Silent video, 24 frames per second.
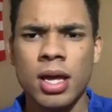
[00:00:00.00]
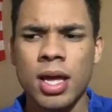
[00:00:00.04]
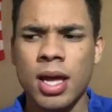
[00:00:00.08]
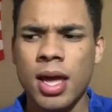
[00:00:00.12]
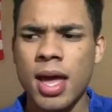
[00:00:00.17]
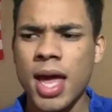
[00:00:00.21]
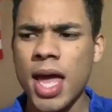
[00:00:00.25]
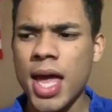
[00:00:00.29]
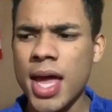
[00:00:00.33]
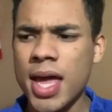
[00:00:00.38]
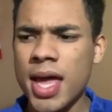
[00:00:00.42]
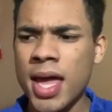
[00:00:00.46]

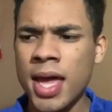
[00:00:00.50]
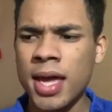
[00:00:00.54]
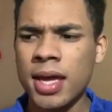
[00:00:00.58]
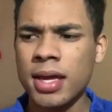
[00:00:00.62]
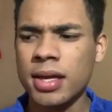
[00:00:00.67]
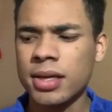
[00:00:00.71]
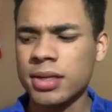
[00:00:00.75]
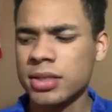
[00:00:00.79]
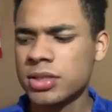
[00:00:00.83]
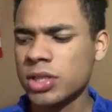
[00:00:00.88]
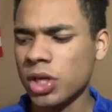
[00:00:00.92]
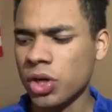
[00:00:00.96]

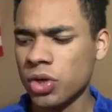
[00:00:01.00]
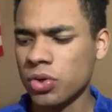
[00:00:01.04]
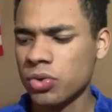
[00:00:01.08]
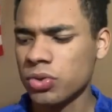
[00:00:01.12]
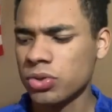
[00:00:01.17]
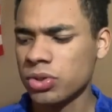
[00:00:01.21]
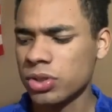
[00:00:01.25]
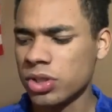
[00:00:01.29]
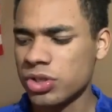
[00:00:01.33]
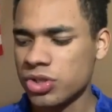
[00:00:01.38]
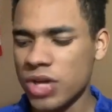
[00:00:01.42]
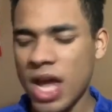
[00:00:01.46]
And so
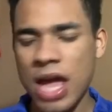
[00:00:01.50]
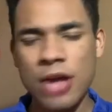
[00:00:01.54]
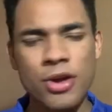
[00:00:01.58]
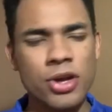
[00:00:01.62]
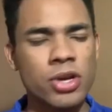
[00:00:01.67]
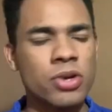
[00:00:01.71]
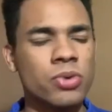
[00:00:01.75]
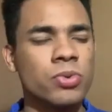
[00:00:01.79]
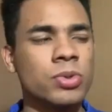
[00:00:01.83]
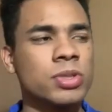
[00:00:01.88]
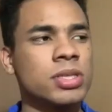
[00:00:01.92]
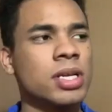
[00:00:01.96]
the track
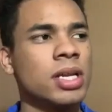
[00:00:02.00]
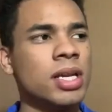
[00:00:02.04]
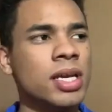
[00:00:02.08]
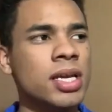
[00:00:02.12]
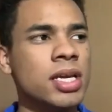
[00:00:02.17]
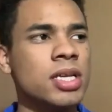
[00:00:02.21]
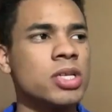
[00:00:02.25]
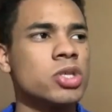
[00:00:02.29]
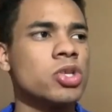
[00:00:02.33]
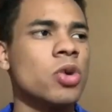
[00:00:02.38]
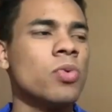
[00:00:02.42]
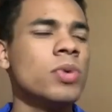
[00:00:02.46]
record was
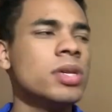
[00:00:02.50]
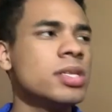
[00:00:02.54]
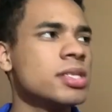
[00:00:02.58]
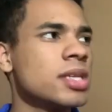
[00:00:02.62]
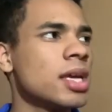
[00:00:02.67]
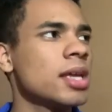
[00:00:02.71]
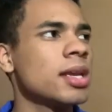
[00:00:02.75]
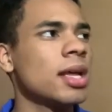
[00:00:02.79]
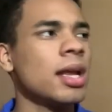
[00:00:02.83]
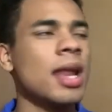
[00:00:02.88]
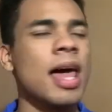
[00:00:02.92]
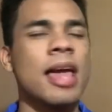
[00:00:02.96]
clean. So we
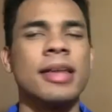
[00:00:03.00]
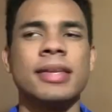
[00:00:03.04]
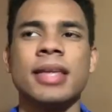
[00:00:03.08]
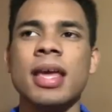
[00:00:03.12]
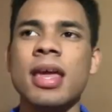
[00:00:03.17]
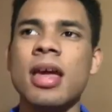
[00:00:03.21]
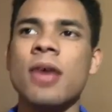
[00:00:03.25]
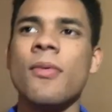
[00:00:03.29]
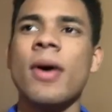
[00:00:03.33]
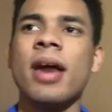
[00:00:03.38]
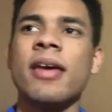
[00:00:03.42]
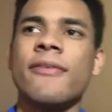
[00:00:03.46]
sitting there like,
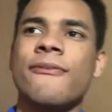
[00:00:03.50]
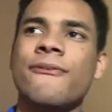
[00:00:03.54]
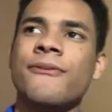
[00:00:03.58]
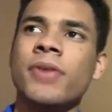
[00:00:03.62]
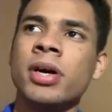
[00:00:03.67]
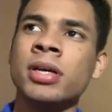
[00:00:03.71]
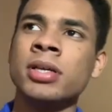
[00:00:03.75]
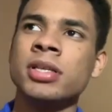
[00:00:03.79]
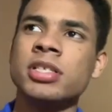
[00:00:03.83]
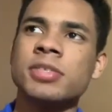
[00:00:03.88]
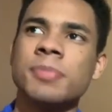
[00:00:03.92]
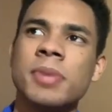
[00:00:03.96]
damn, why the
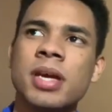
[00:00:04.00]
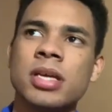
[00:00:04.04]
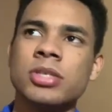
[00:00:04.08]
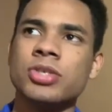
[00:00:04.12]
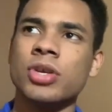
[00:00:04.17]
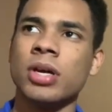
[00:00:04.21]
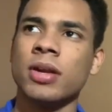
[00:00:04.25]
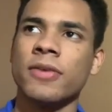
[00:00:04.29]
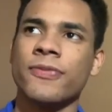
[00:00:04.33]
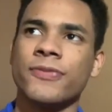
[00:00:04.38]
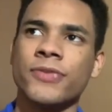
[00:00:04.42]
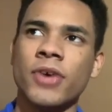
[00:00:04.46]
fuck is this man
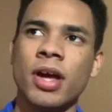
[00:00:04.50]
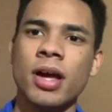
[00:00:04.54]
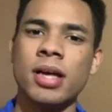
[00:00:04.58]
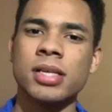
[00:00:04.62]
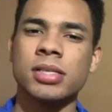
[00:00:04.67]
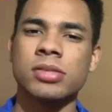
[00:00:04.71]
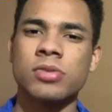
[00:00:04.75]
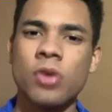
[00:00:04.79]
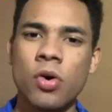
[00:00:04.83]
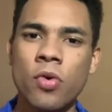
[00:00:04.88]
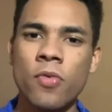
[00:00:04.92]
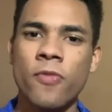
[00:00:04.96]
trying to fire
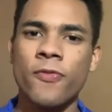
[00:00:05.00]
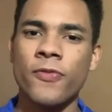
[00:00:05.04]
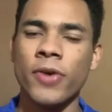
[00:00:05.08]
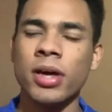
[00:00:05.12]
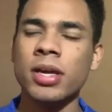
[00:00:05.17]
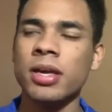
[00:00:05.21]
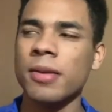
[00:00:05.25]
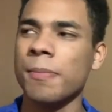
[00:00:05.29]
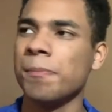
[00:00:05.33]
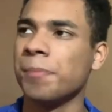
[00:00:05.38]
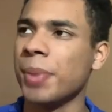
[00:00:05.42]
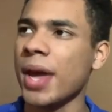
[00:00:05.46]
so
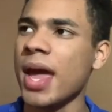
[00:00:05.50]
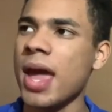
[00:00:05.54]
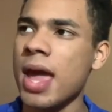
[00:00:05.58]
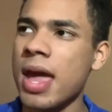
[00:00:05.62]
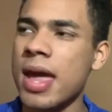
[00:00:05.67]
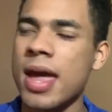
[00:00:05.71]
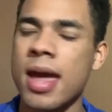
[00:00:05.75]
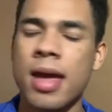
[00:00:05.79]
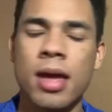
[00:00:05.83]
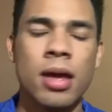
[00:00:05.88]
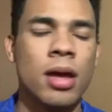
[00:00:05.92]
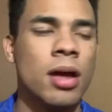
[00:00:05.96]
fucking
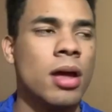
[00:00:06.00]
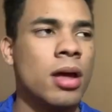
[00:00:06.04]
bad?